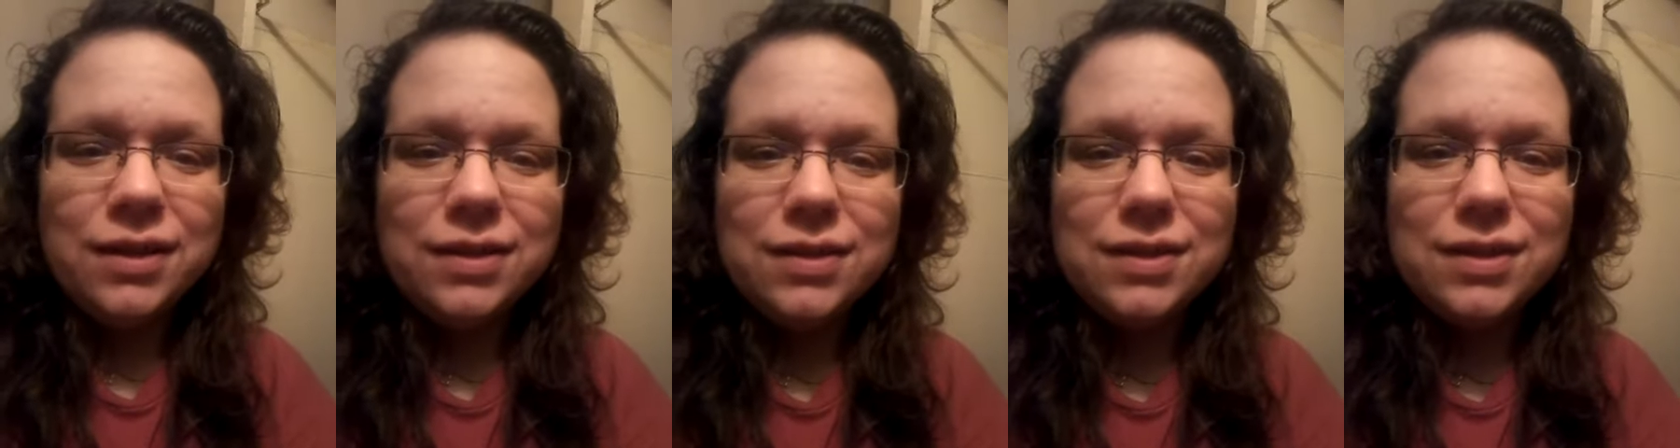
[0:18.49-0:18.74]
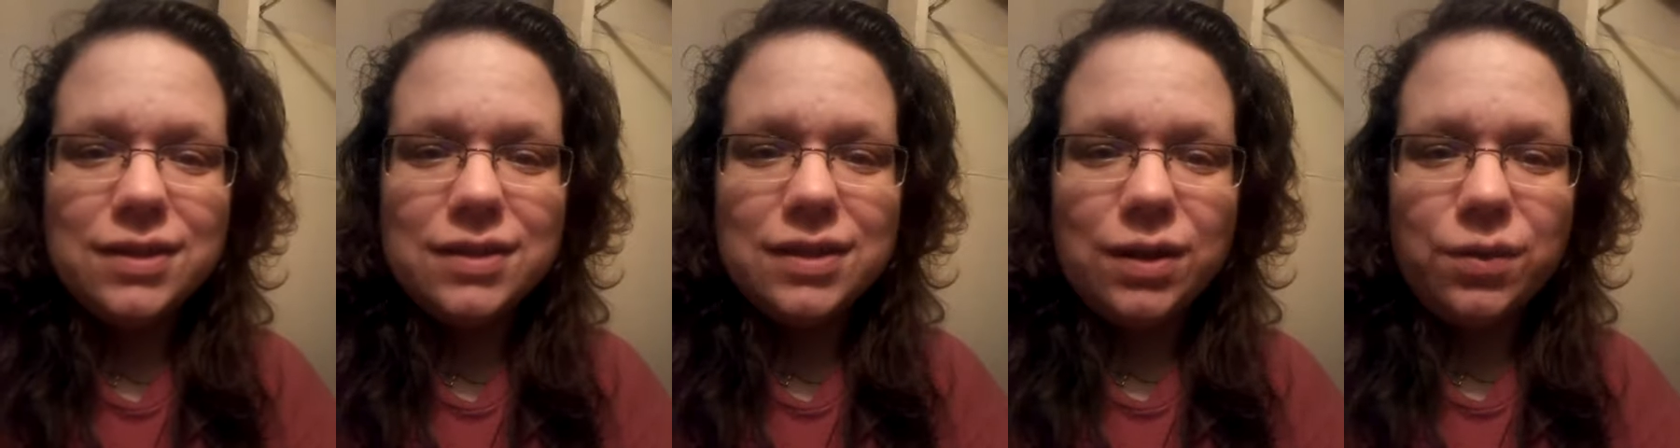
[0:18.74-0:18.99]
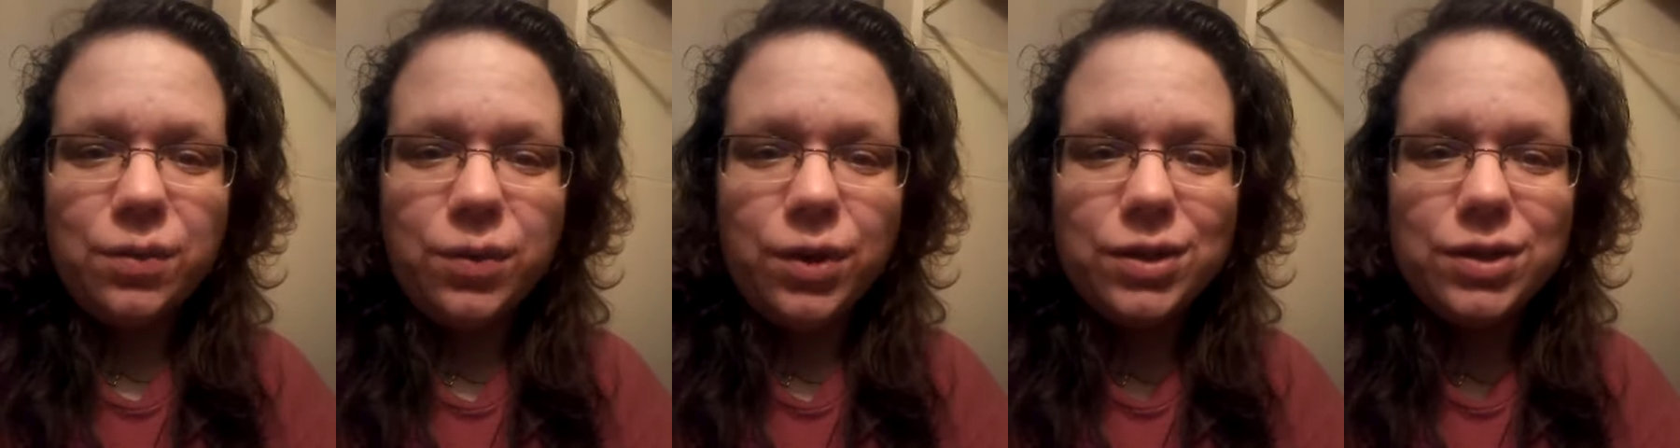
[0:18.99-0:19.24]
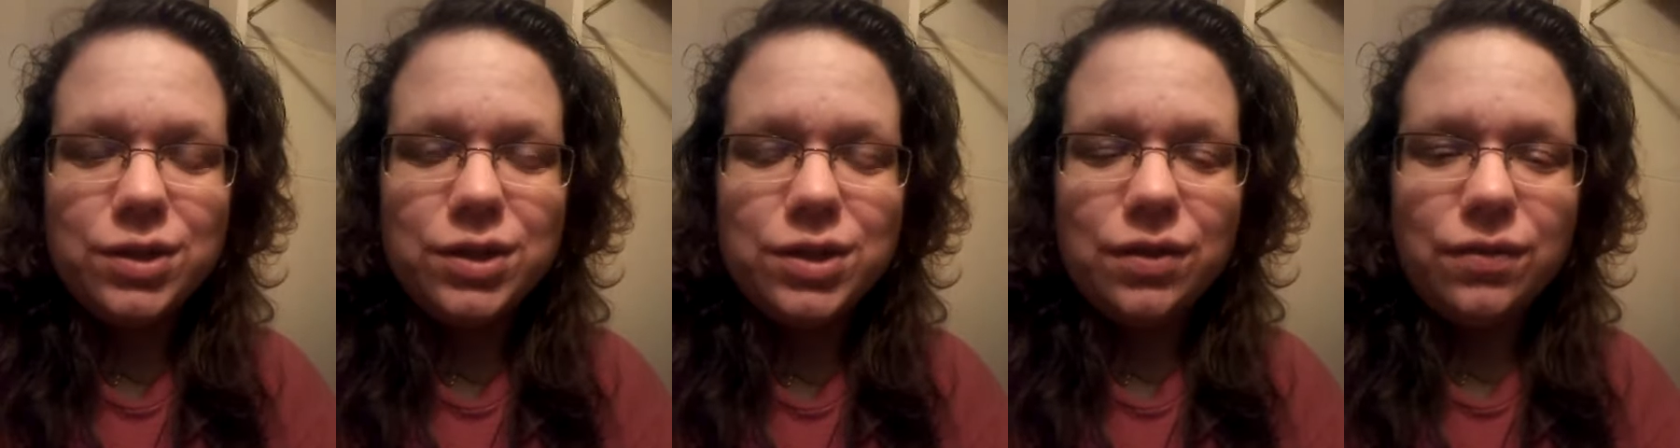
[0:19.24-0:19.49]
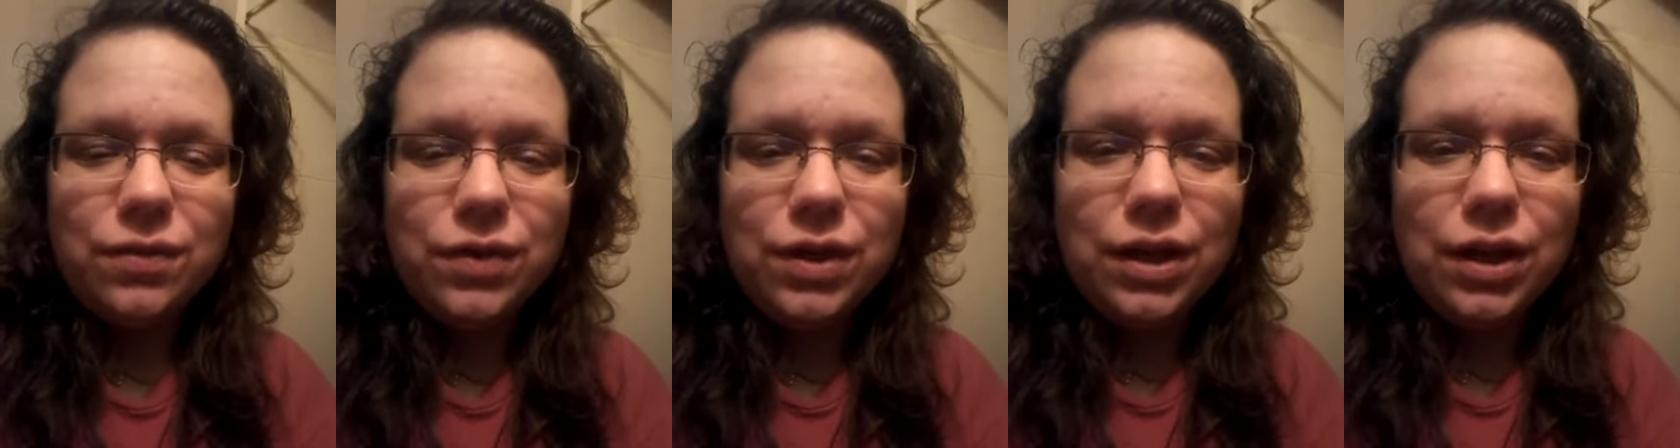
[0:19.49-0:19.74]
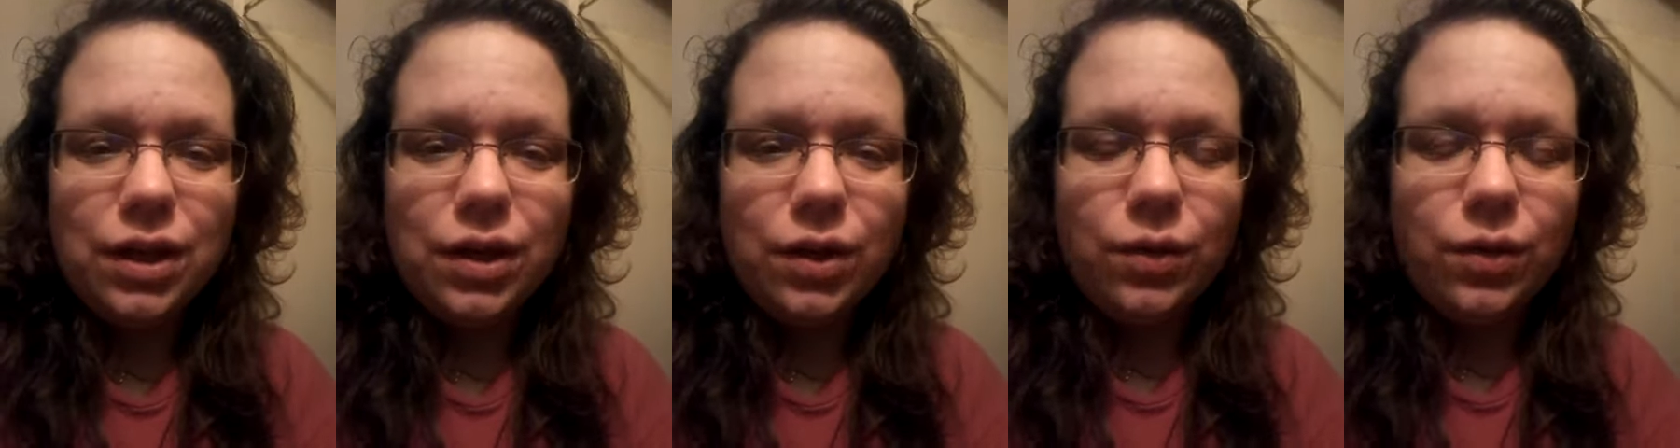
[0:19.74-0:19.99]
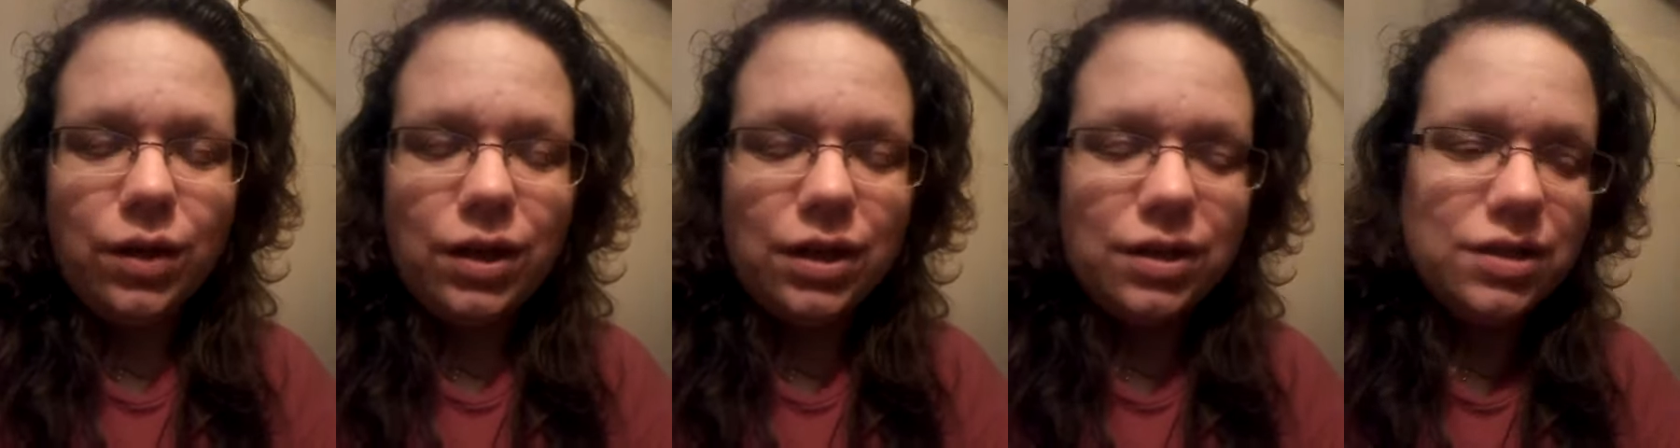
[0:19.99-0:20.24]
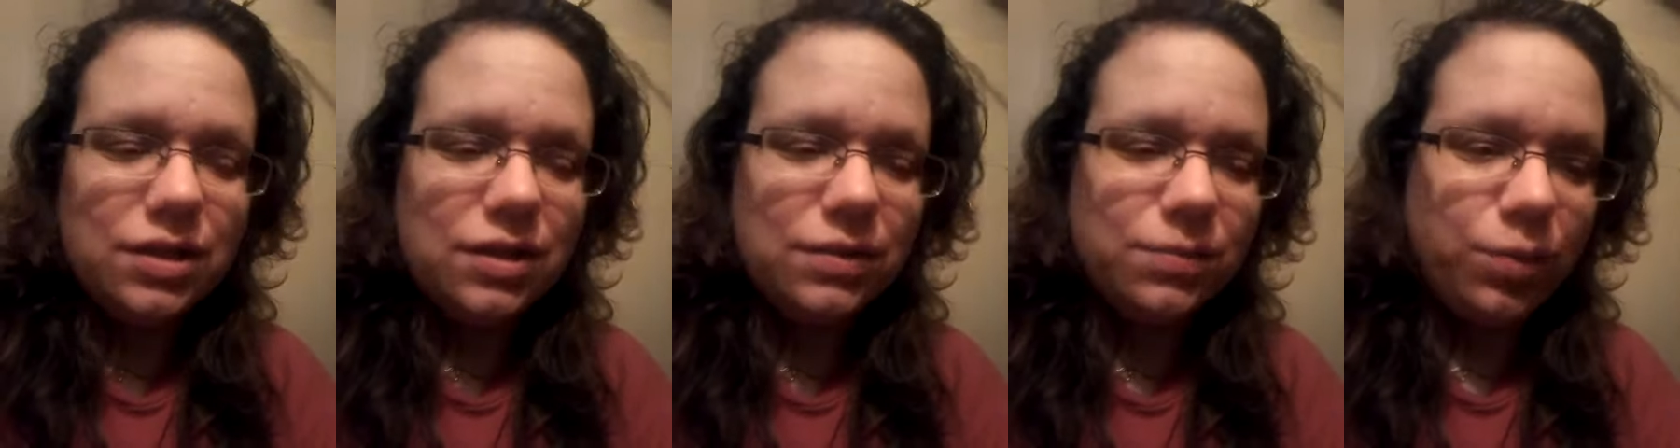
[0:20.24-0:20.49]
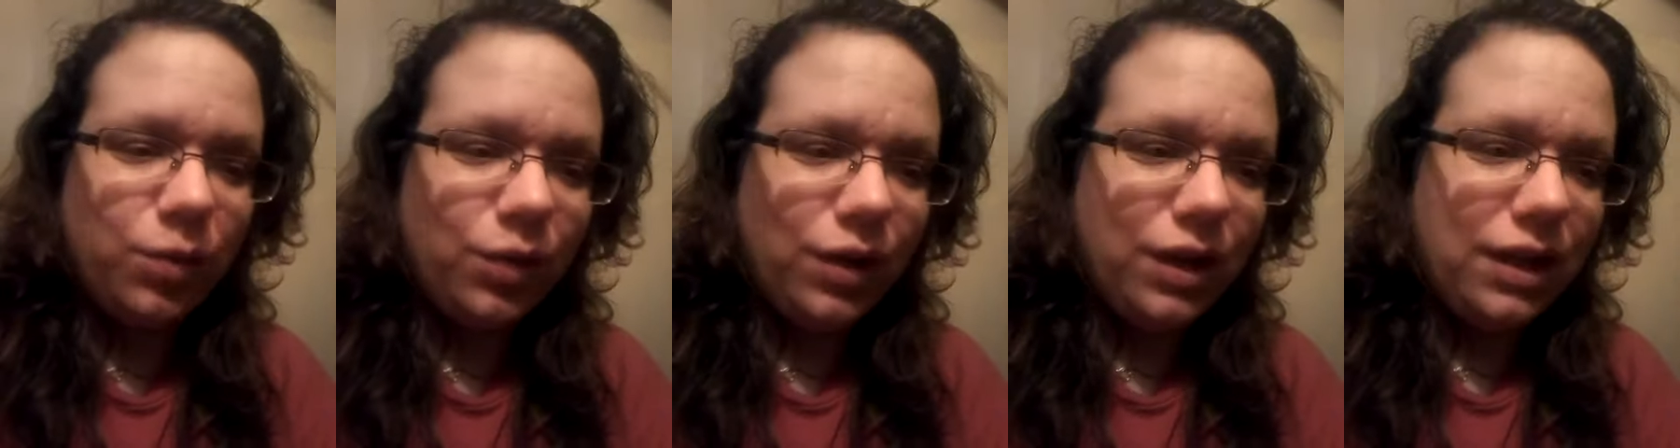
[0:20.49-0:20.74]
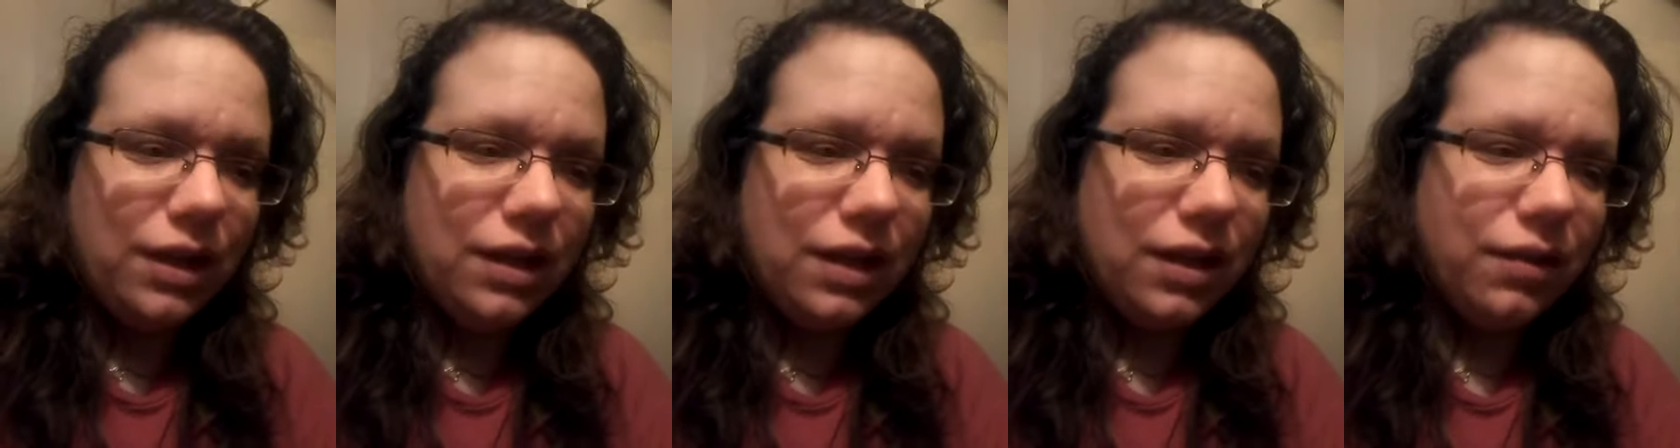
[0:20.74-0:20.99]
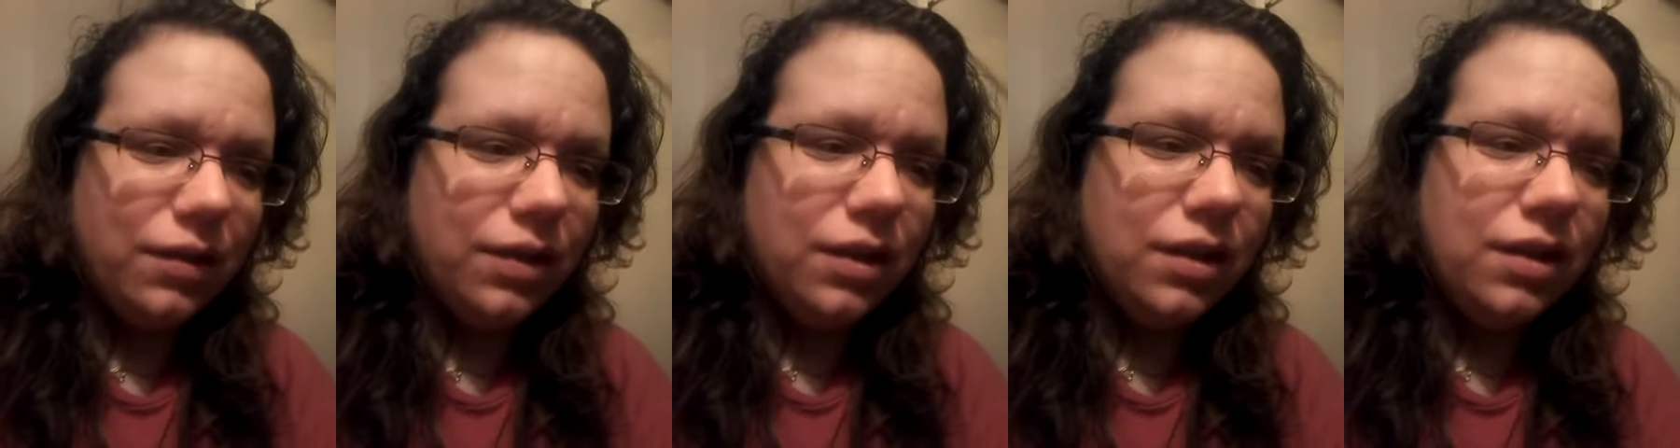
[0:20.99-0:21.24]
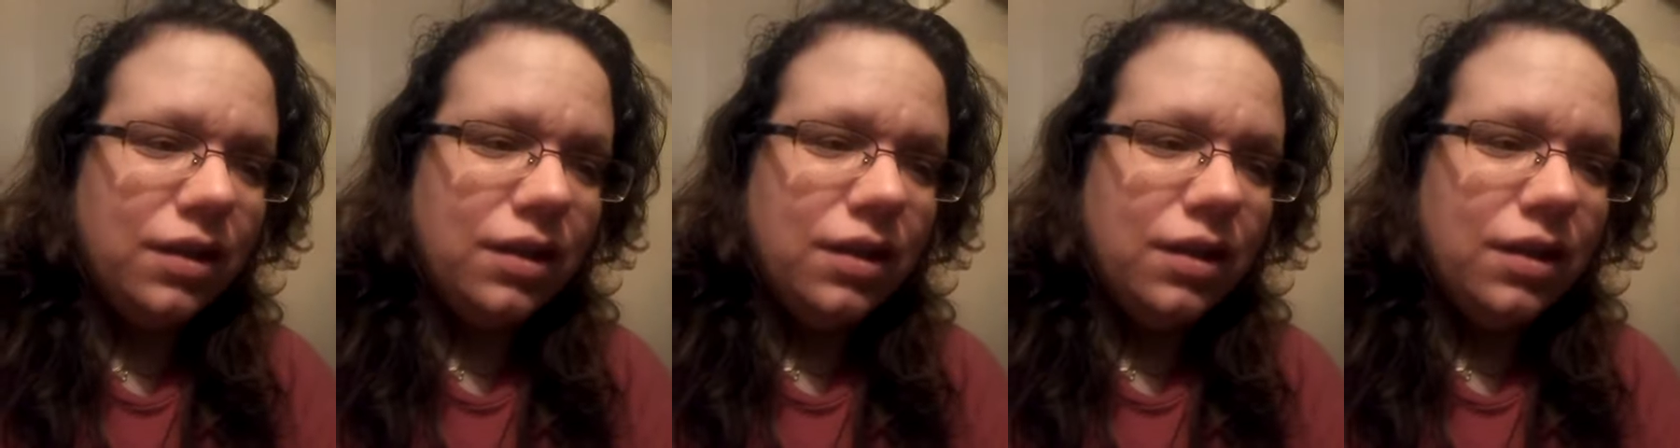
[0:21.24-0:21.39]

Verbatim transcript: since I watched a video and it just pointed out